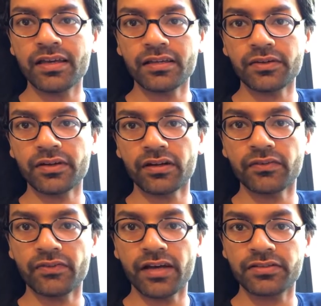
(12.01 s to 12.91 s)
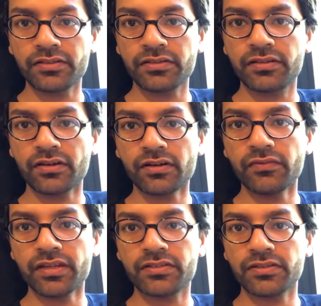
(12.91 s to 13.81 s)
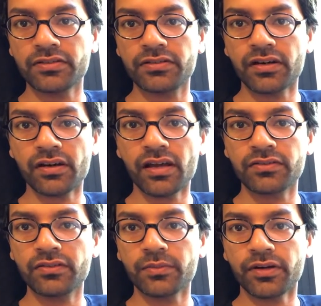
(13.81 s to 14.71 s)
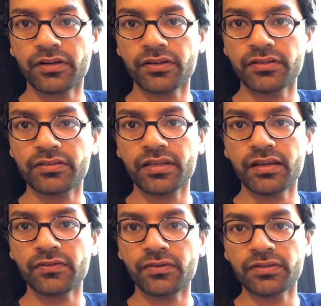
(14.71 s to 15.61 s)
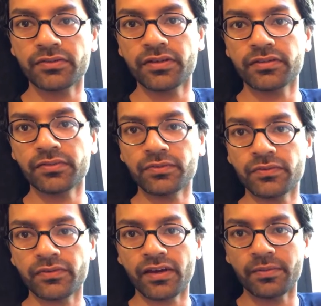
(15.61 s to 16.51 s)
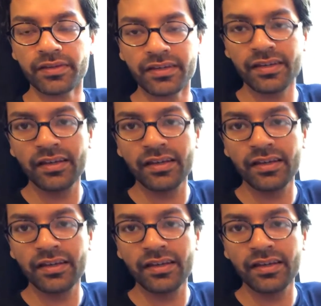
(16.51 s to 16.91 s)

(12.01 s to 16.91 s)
including our advisors, our investors, our council marketers, and of course the rest of your Woofy family.